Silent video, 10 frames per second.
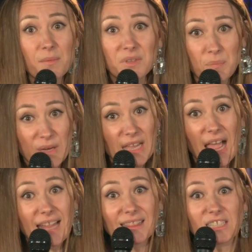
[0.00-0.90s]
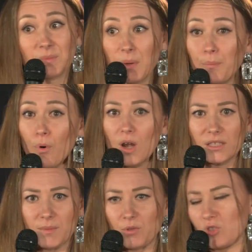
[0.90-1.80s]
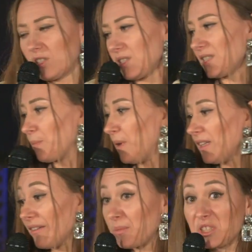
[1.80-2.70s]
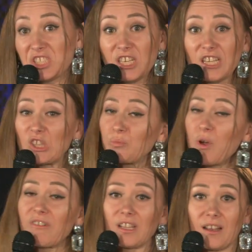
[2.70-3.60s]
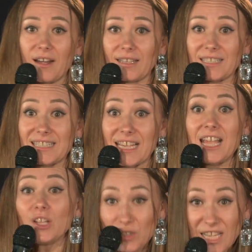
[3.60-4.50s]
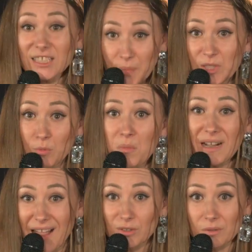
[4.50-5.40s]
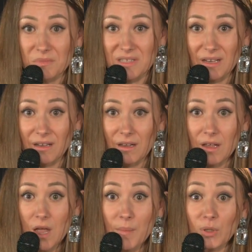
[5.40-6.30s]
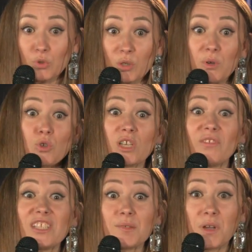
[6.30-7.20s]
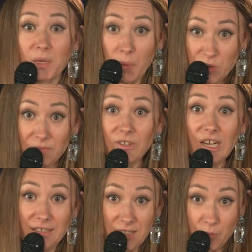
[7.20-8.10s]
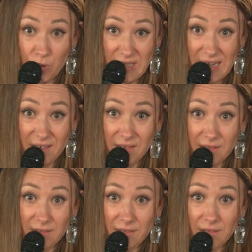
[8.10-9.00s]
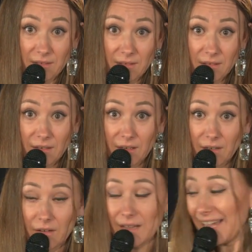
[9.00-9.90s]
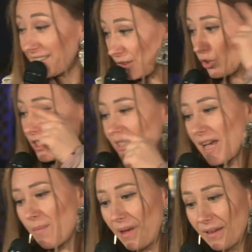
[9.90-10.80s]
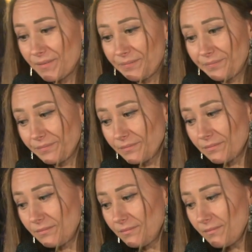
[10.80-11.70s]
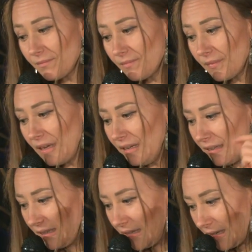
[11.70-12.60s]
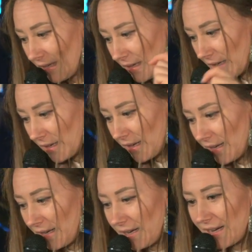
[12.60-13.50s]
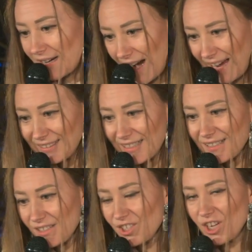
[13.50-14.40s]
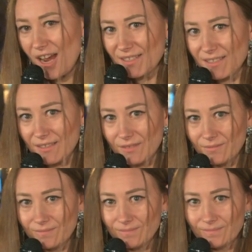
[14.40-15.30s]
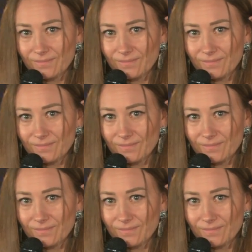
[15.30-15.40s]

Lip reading: When you're doing sports, it's not pleasant. You need discipline. But why we are happy? But we see us in future with muscles and beautiful body.